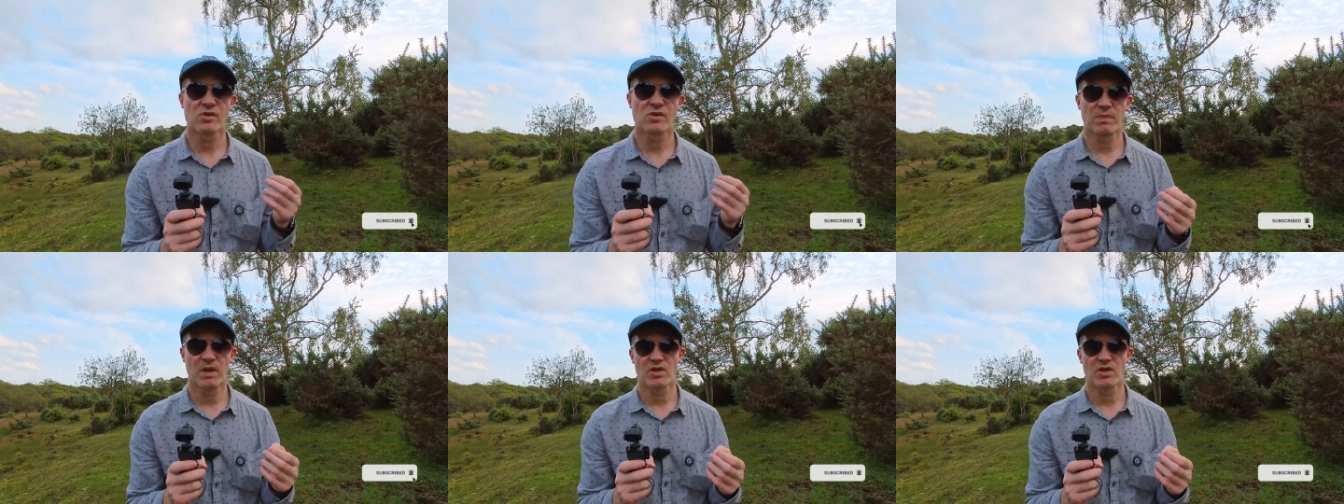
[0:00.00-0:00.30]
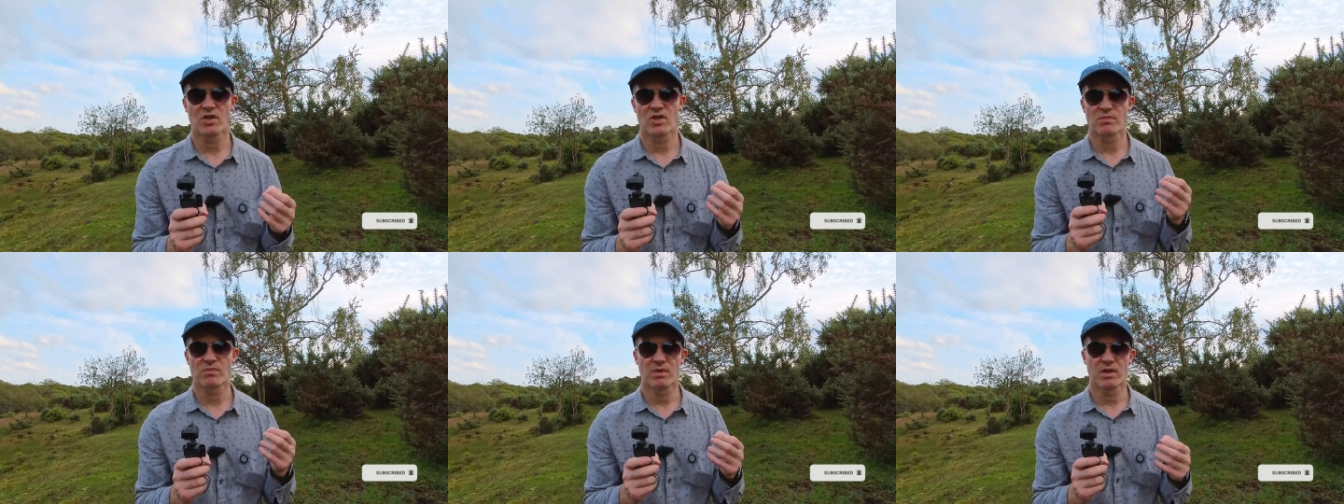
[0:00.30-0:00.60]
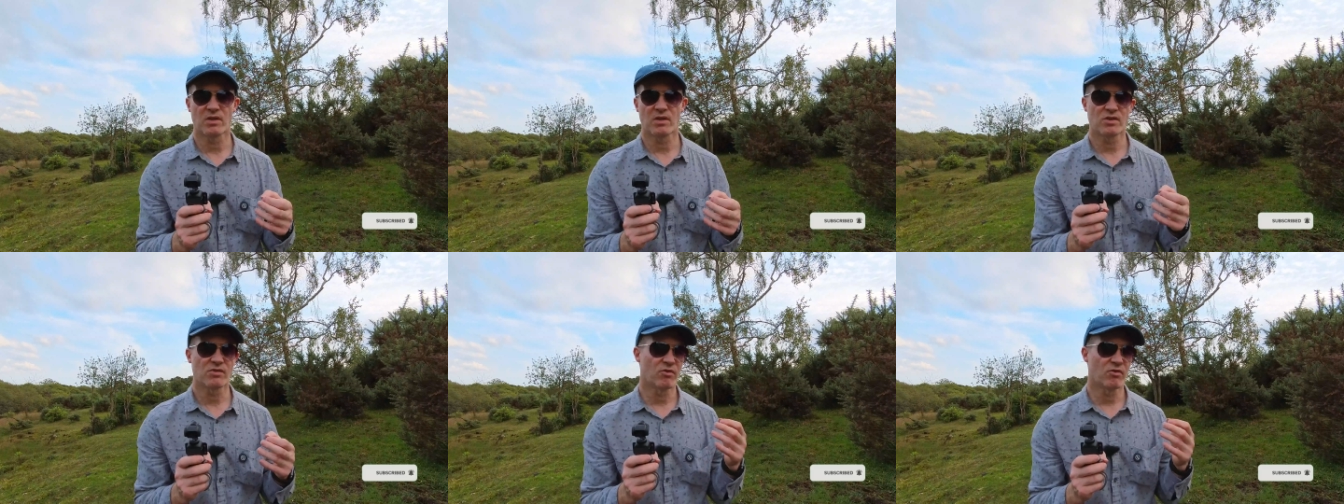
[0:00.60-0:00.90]
specialist
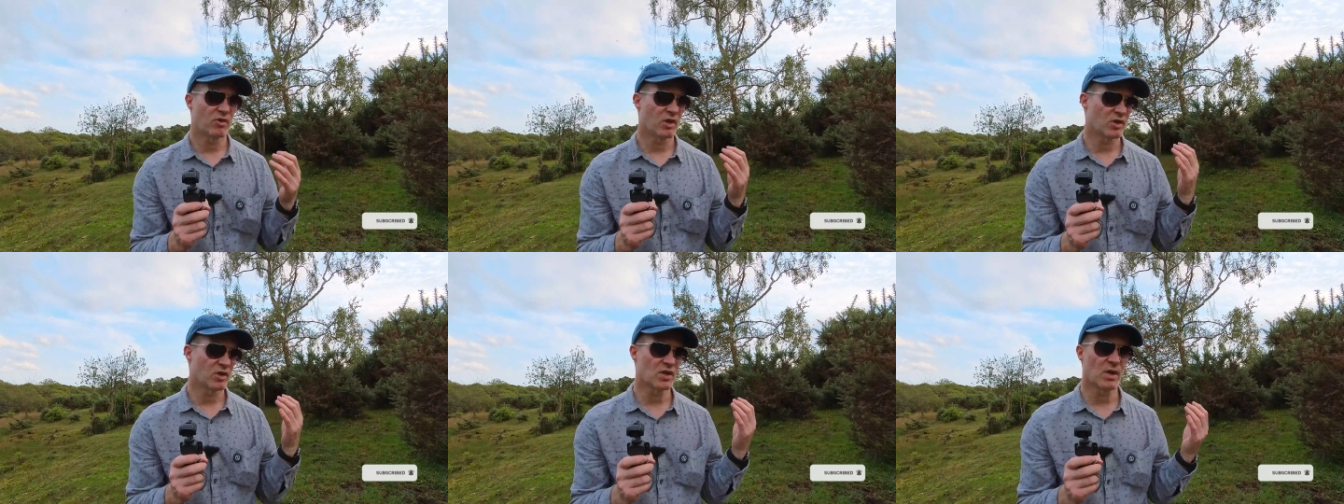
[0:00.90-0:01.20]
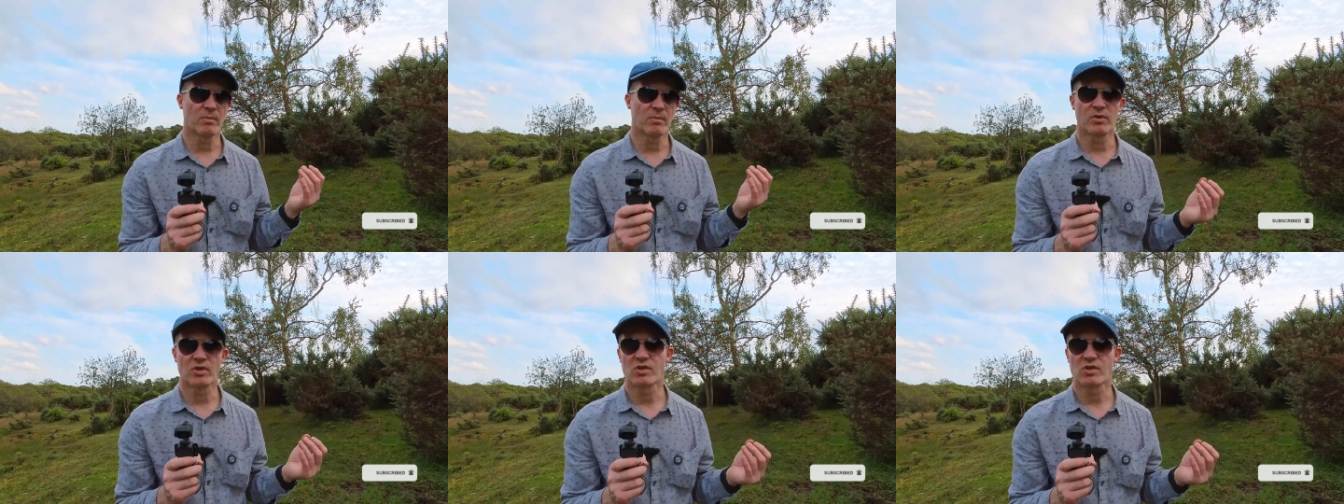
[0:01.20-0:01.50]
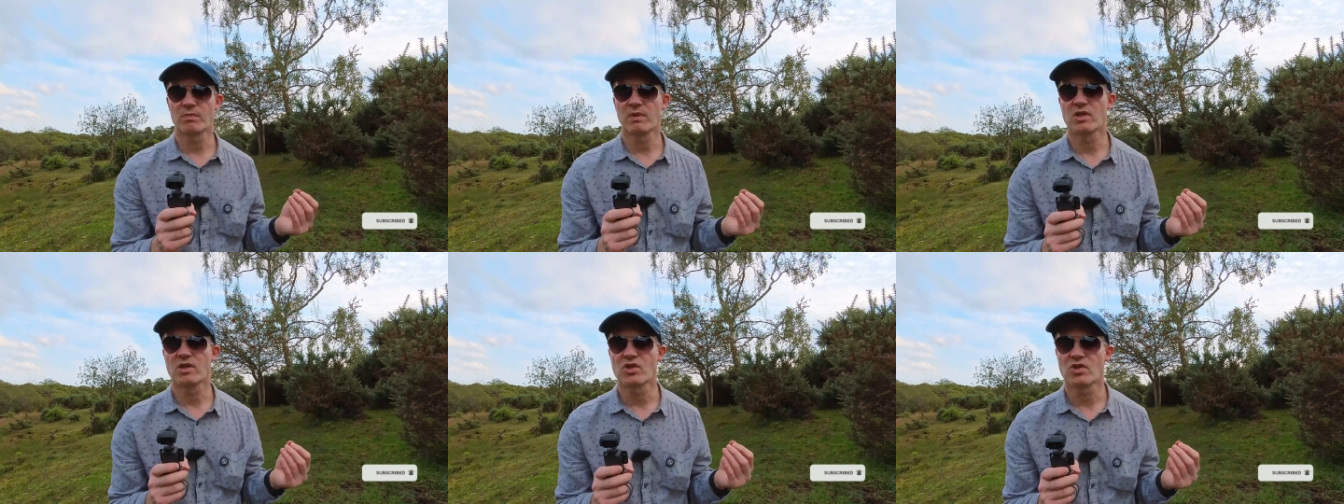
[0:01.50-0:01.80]
modes, for example, the
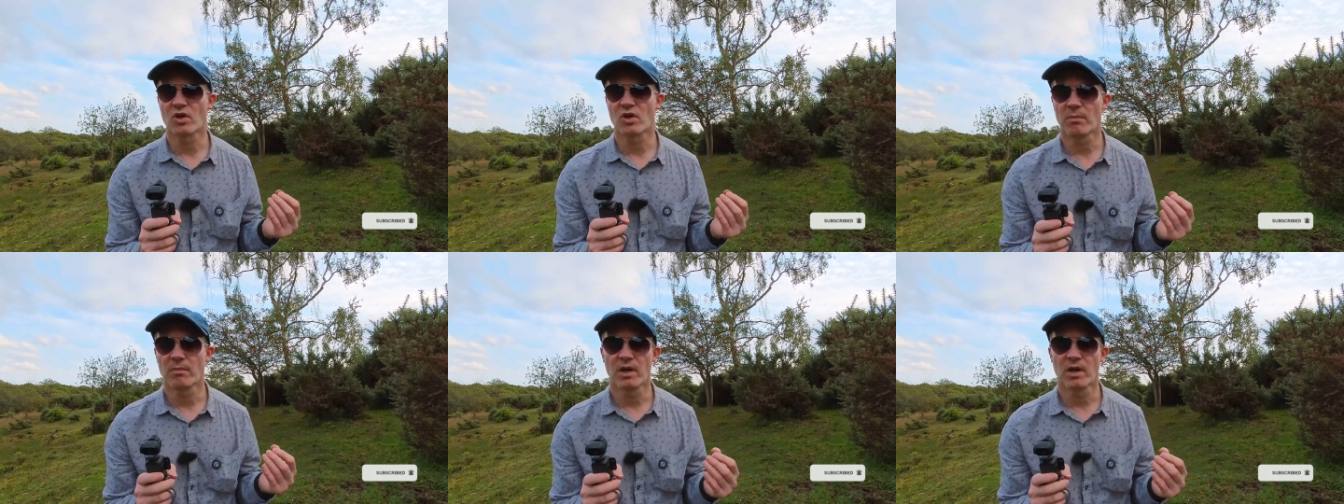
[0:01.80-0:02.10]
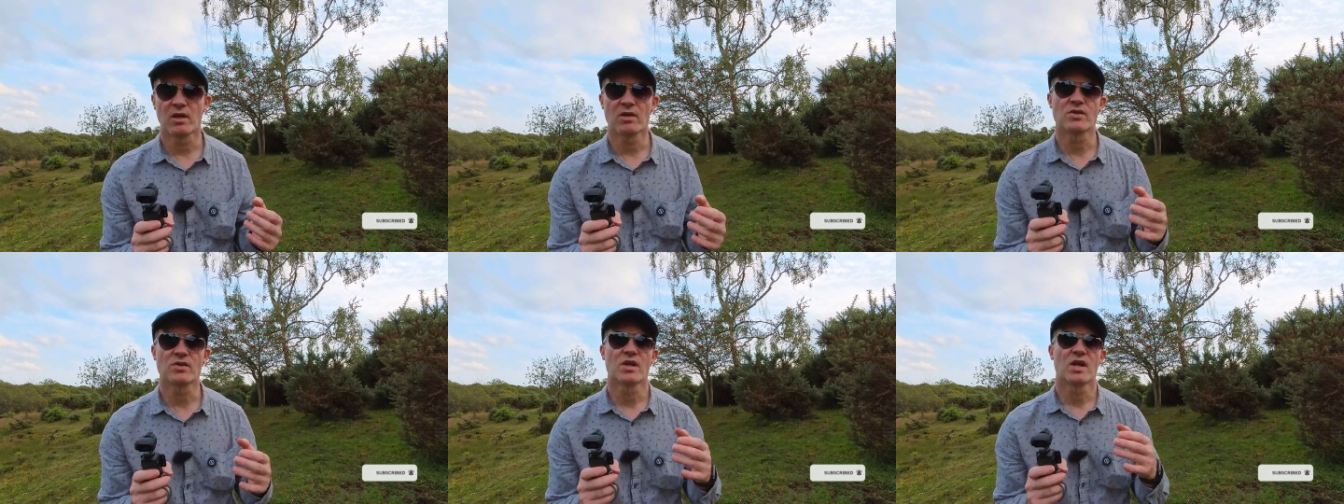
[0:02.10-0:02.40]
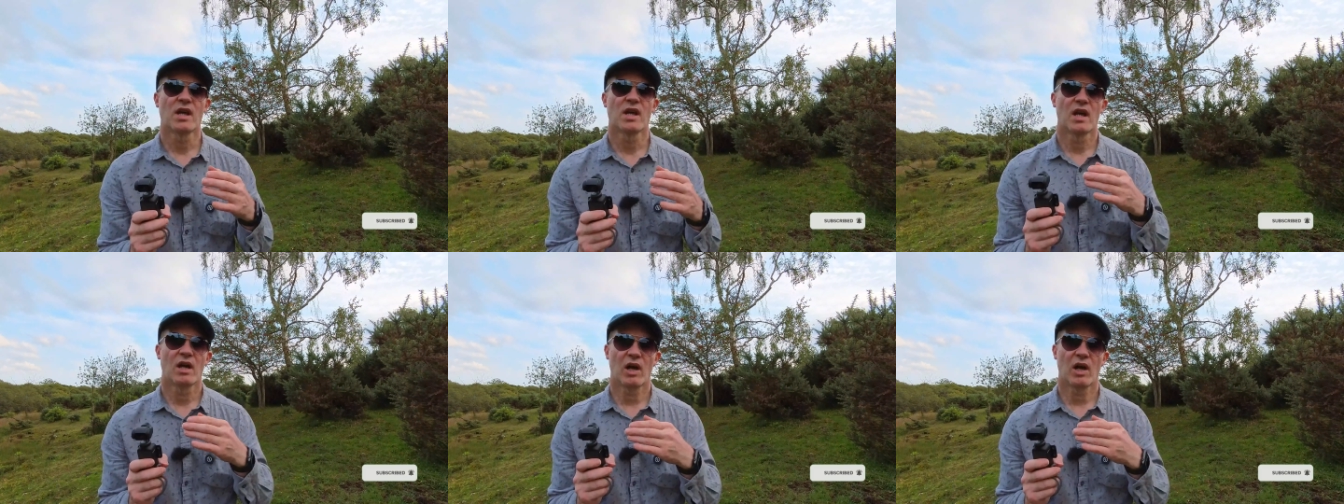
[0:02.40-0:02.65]
spin shot mode